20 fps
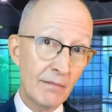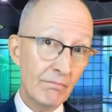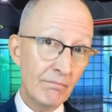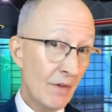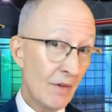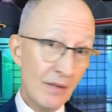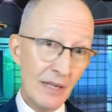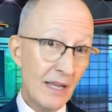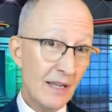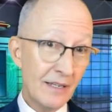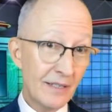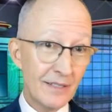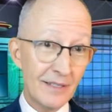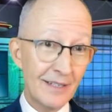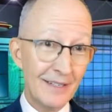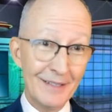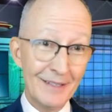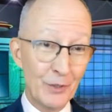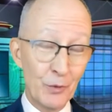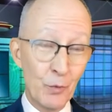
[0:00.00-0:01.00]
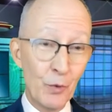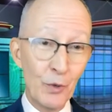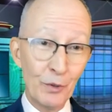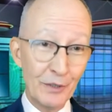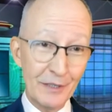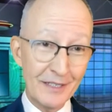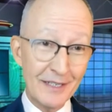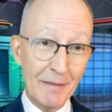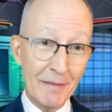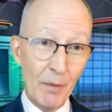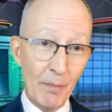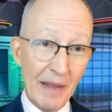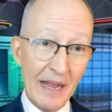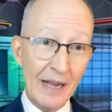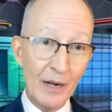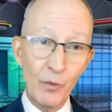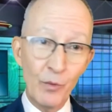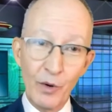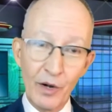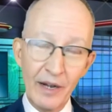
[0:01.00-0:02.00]
Oh, well, yes, the world is coming
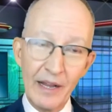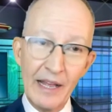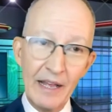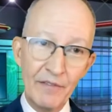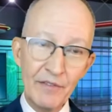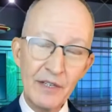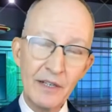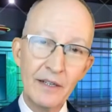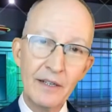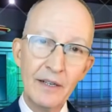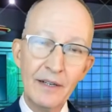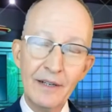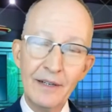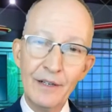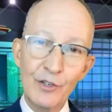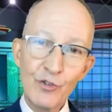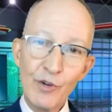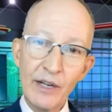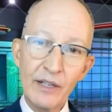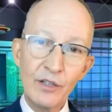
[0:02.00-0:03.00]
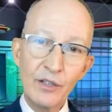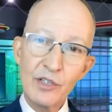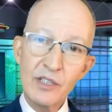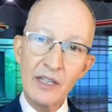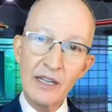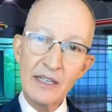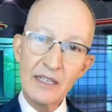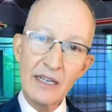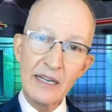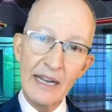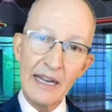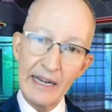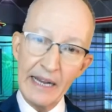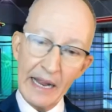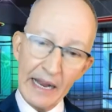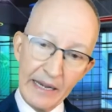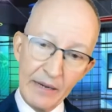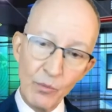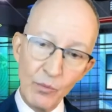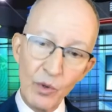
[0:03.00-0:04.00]
back. We're going to have to trade those things again,
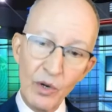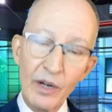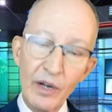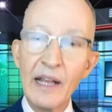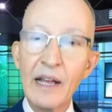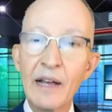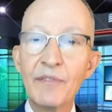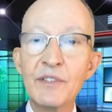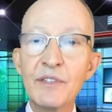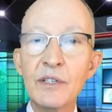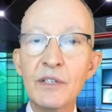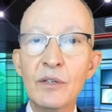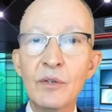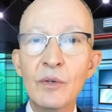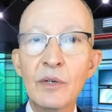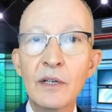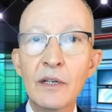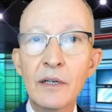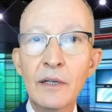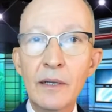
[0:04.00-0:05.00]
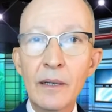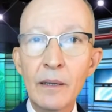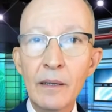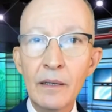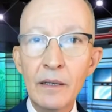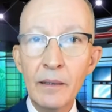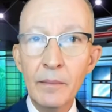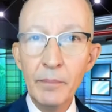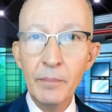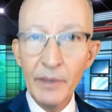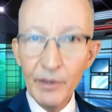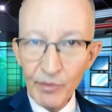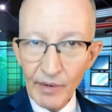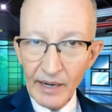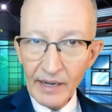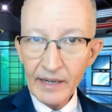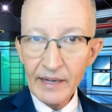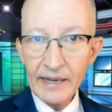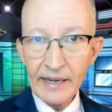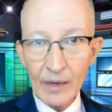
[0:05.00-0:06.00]
and we're going to have to be
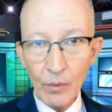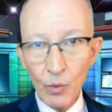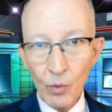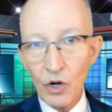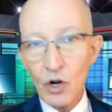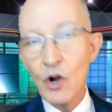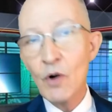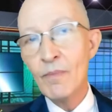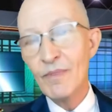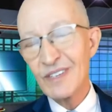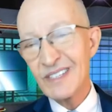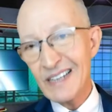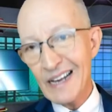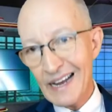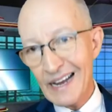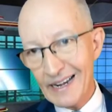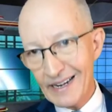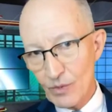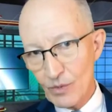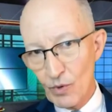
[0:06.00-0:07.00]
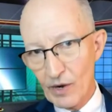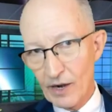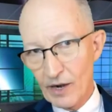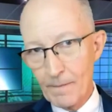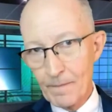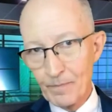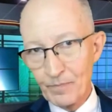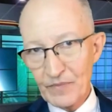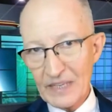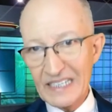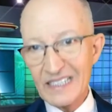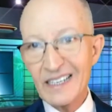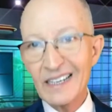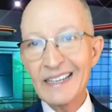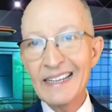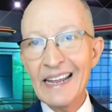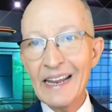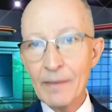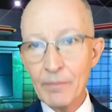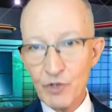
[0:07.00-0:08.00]
ready to network almost anywhere. It's a
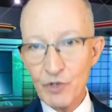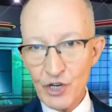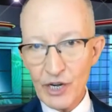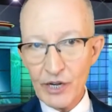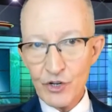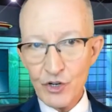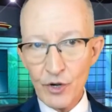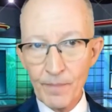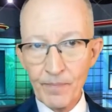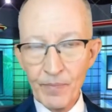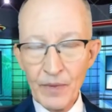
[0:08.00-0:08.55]
game changer.